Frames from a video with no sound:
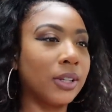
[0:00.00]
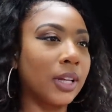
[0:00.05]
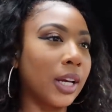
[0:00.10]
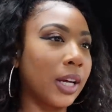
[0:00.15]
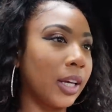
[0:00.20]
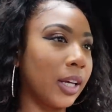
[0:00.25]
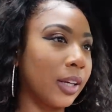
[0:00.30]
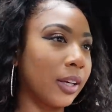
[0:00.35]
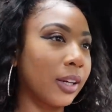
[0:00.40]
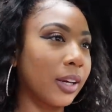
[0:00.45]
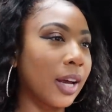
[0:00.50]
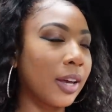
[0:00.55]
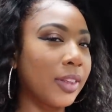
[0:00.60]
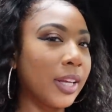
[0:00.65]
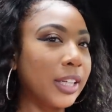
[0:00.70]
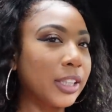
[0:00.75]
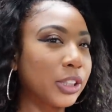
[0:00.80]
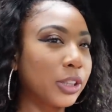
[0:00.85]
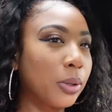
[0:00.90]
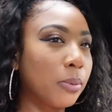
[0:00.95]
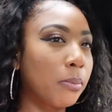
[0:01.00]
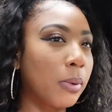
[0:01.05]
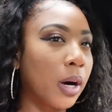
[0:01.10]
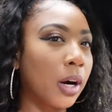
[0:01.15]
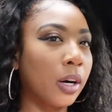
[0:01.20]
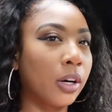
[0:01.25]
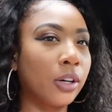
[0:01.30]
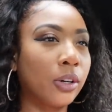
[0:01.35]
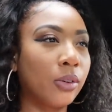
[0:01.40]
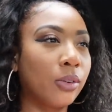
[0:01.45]
Like I think
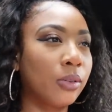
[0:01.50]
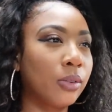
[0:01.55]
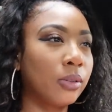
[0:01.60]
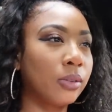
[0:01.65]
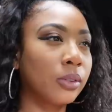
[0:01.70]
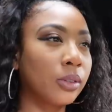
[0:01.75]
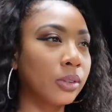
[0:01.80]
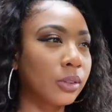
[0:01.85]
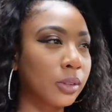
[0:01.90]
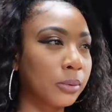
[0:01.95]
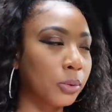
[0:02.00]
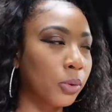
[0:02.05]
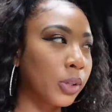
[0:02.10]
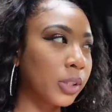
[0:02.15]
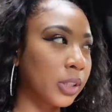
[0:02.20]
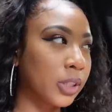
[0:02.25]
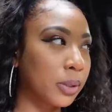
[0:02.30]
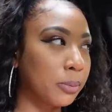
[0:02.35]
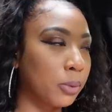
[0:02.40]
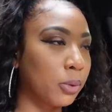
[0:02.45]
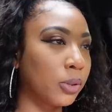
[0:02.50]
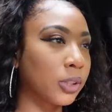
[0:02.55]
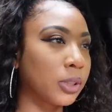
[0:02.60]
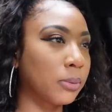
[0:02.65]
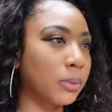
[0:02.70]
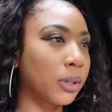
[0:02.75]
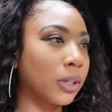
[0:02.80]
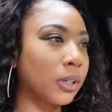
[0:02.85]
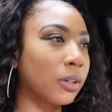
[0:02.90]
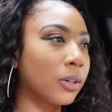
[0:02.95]
tomorrow I'm going to the pool
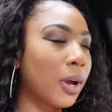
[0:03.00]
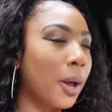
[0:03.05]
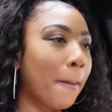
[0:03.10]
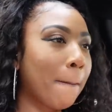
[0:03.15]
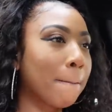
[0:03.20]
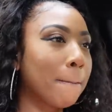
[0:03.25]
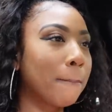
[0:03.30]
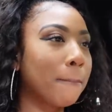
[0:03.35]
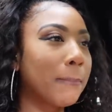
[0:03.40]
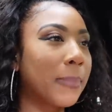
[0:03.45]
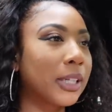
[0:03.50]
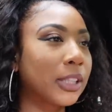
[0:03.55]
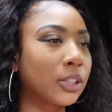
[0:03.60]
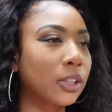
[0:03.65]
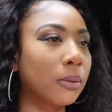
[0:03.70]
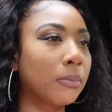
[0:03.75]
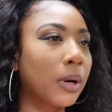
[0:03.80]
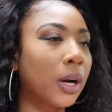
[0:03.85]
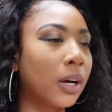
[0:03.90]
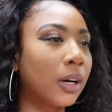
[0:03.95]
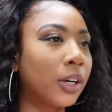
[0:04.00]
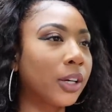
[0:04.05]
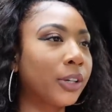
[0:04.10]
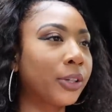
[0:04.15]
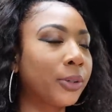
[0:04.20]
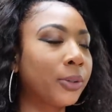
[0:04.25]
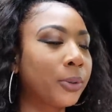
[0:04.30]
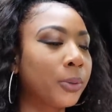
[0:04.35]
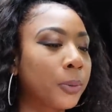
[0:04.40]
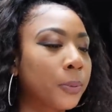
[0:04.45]
tomorrow, but
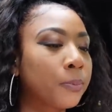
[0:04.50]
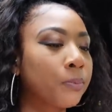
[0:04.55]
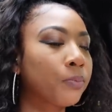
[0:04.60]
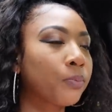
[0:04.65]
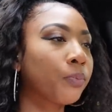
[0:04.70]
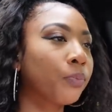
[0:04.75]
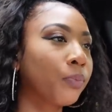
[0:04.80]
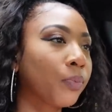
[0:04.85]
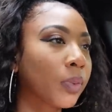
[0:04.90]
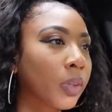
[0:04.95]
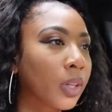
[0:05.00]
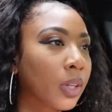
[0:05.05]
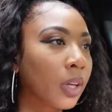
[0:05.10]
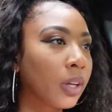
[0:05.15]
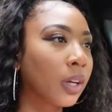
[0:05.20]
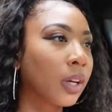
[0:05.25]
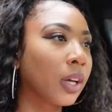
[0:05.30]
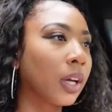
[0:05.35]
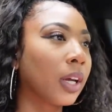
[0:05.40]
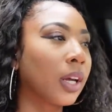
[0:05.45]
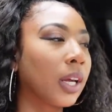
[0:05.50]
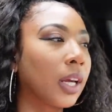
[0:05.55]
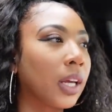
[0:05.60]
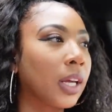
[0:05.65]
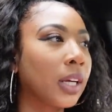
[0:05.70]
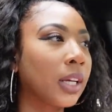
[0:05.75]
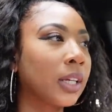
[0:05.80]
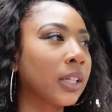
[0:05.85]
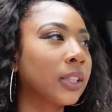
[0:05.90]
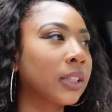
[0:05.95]
tomorrow
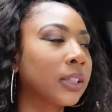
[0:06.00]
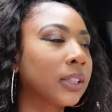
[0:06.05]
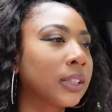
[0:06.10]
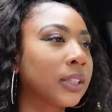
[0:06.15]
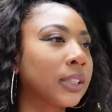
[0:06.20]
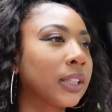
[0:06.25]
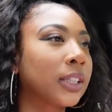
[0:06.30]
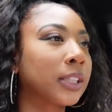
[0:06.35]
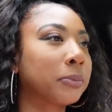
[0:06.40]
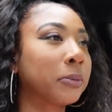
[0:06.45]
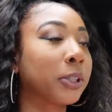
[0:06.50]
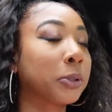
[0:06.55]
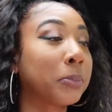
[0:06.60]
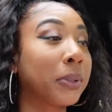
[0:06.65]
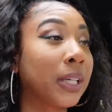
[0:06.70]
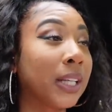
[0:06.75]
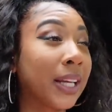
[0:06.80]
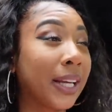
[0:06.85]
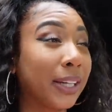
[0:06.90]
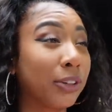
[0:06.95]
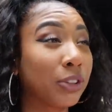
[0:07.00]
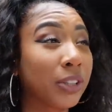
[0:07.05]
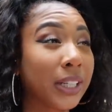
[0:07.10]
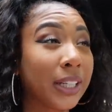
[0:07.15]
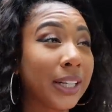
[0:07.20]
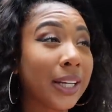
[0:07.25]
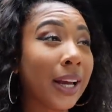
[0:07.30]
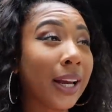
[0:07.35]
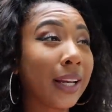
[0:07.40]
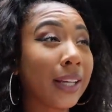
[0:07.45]
is supposed to be like
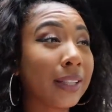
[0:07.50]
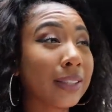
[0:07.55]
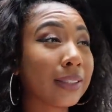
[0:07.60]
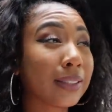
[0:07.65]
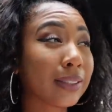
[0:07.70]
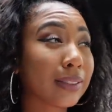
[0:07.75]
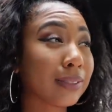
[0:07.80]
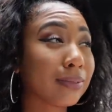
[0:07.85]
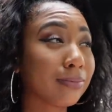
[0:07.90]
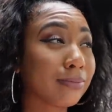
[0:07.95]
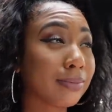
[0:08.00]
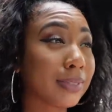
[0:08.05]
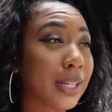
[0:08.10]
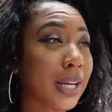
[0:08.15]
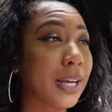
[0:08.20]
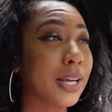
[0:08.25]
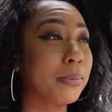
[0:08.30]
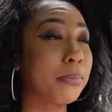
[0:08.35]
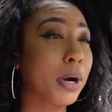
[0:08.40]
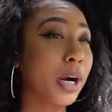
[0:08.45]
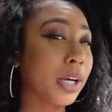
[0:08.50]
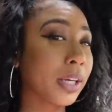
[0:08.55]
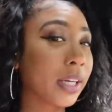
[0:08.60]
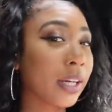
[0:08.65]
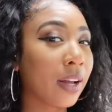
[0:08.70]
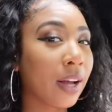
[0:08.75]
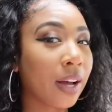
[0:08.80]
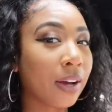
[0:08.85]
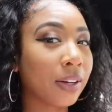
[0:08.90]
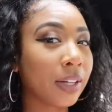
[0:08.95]
really nice and partly
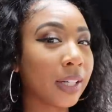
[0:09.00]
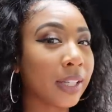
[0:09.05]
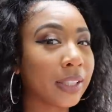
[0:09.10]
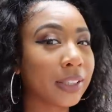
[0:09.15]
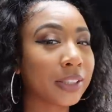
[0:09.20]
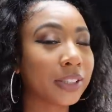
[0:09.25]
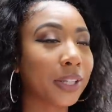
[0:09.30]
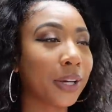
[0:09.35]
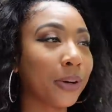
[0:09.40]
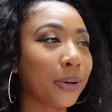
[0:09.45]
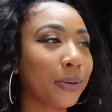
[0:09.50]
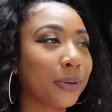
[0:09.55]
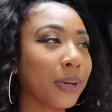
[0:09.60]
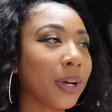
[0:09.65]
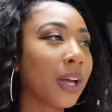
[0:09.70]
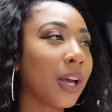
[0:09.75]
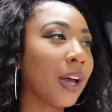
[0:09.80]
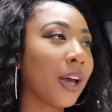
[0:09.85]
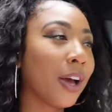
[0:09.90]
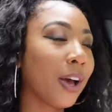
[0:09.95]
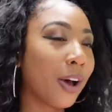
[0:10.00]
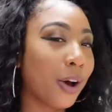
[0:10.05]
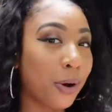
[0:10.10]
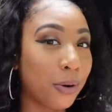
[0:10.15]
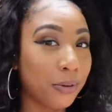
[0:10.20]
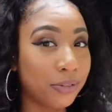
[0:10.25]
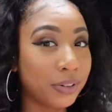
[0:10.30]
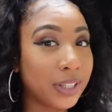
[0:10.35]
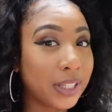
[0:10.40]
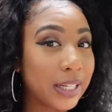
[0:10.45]
cloudy, so
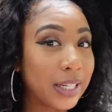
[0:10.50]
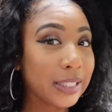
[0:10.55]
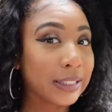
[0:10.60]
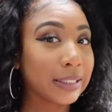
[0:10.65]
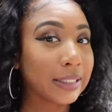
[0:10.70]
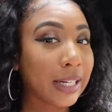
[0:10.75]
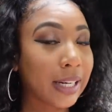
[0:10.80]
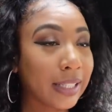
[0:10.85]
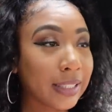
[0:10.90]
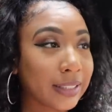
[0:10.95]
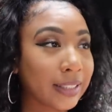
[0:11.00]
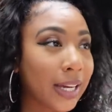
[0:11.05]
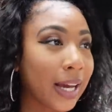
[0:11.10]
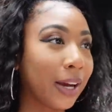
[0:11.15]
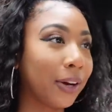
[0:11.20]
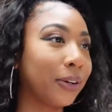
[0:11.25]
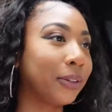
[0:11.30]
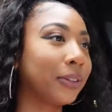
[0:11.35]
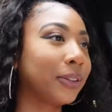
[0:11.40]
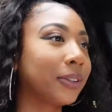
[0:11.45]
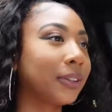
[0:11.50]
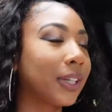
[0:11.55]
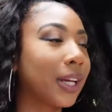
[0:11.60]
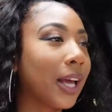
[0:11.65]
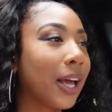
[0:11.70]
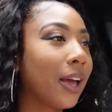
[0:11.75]
hopefully it's nice out.